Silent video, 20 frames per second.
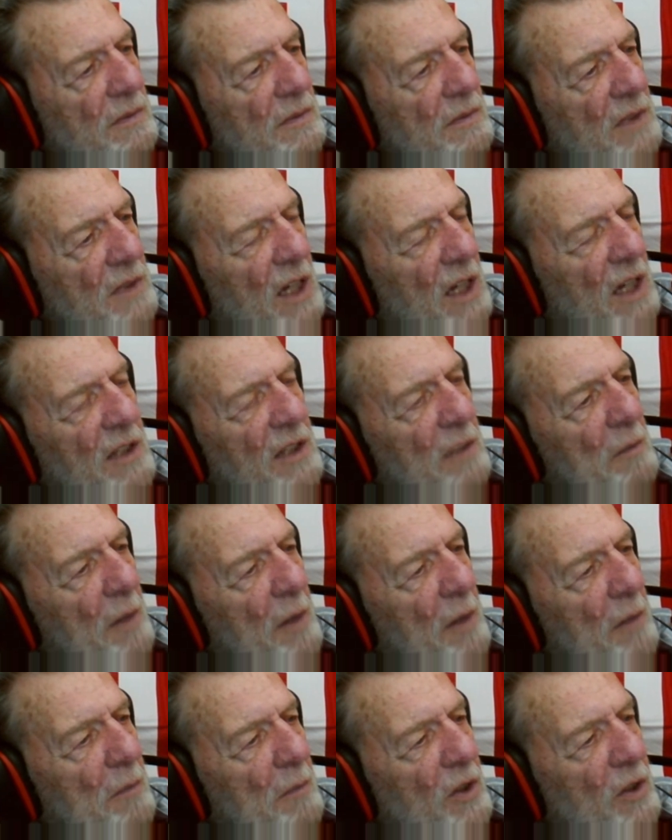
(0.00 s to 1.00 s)
got the
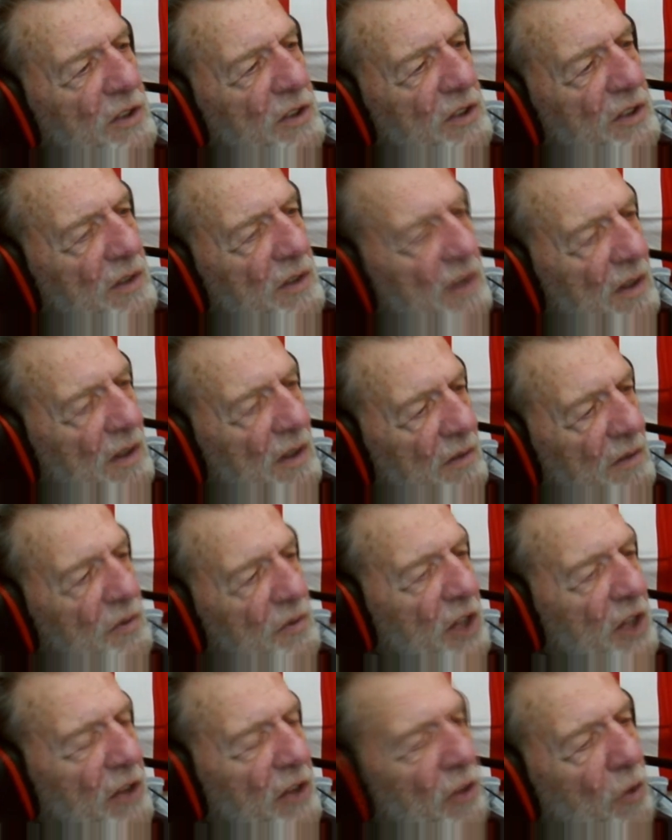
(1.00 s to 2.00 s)
members,
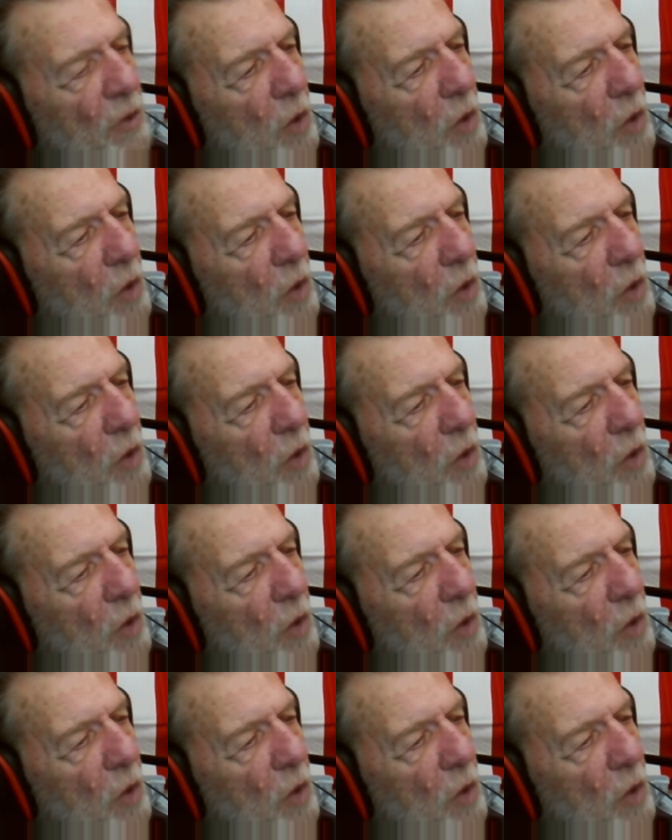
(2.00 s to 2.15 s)
did the